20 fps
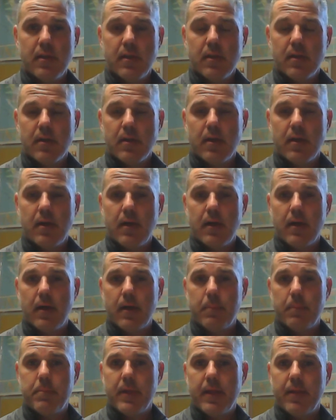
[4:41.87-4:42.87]

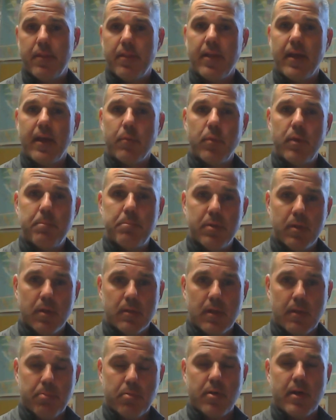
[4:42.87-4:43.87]
and then we
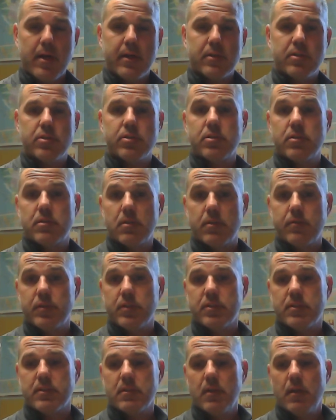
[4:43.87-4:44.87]
build our product or
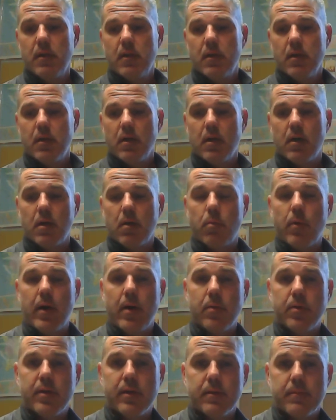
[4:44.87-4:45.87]
service
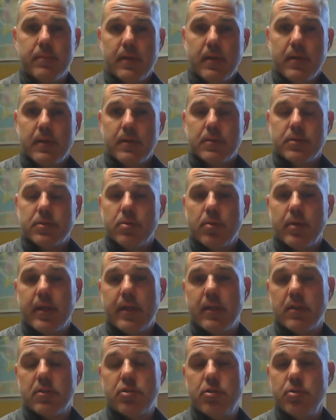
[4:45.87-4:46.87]
around it. So
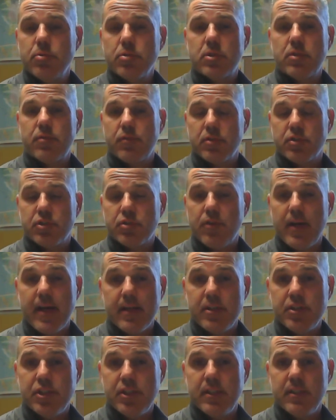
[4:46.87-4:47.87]
again, it's used for
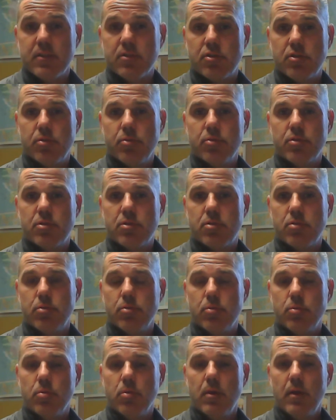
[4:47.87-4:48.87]
strategy, it's used
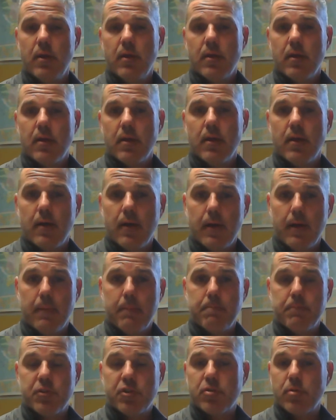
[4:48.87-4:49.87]
to
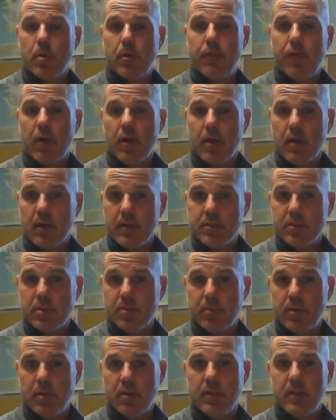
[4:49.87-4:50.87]
serve our
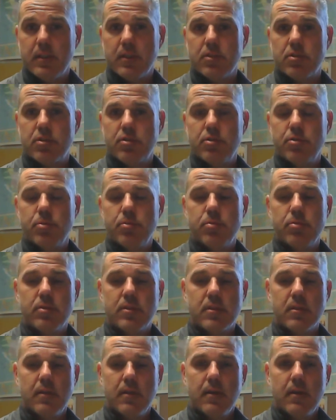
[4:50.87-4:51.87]
customer, and it's
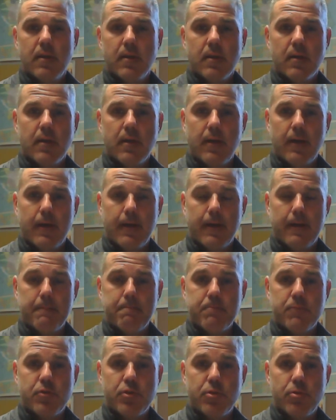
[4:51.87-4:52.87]
used
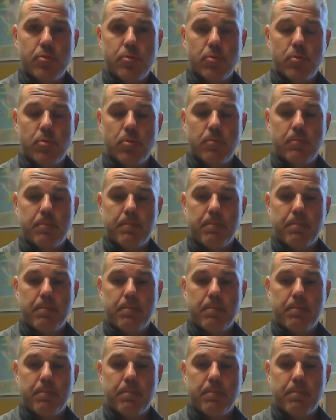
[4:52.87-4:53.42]
to